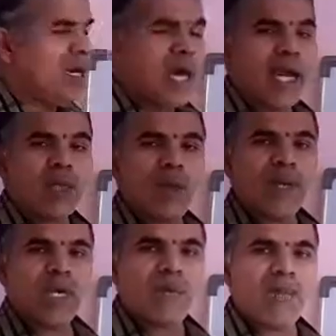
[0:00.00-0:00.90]

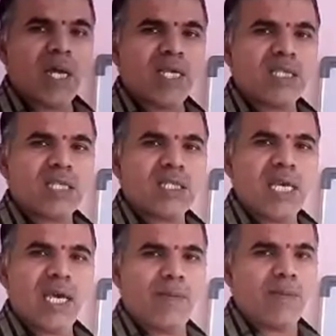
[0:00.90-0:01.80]
atomic number is the
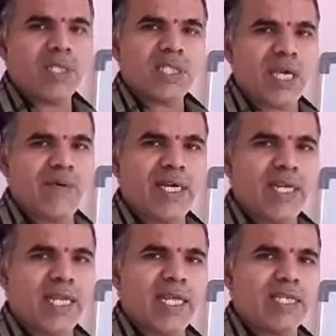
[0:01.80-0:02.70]
same,
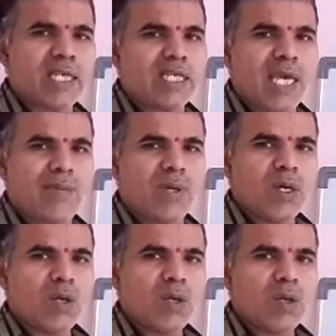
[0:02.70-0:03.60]
17 is the
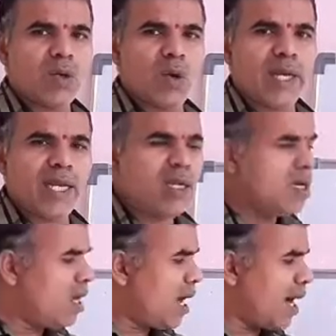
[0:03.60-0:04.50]
same.
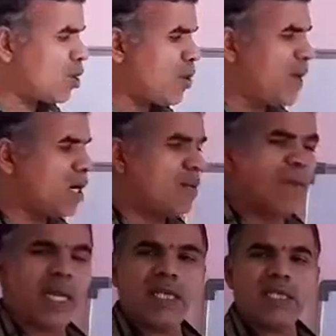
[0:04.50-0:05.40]
Chlorine atomic
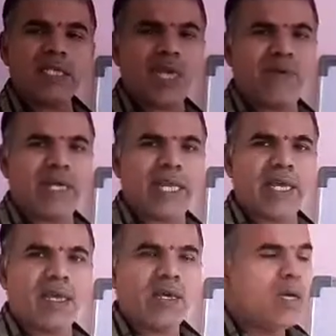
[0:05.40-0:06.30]
number is the
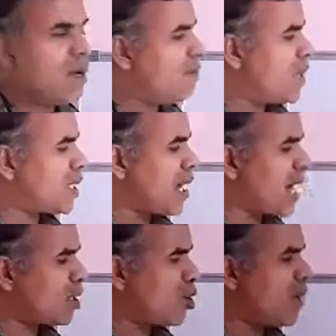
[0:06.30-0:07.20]
17 but
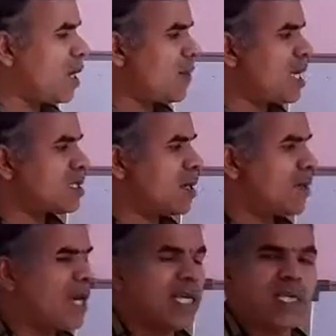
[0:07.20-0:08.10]
atomic mass
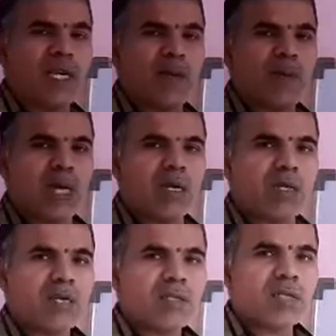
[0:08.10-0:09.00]
number is a
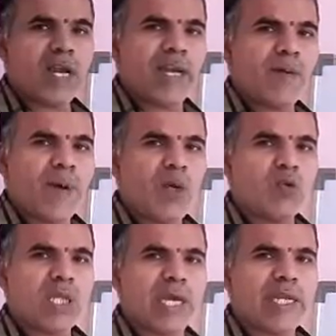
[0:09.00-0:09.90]
different
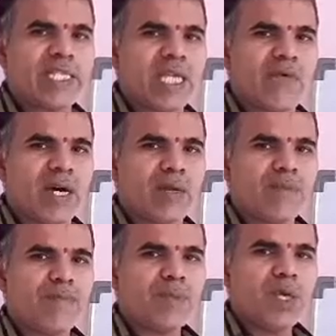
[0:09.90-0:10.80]
35,
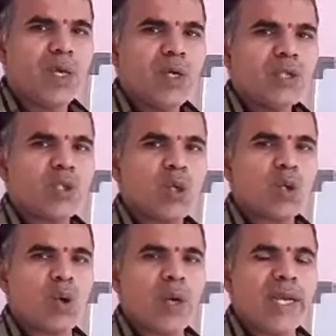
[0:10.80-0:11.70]
37.
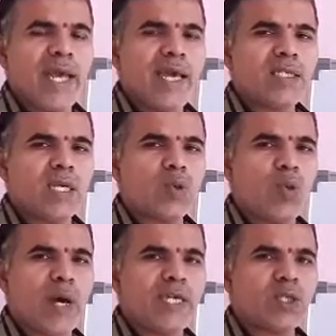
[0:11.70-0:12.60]
So chlorine has a two
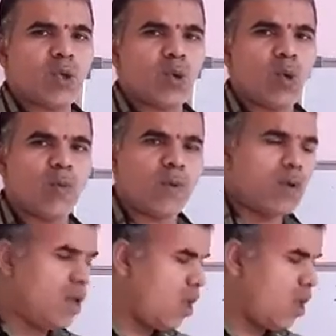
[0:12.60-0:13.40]
isotope.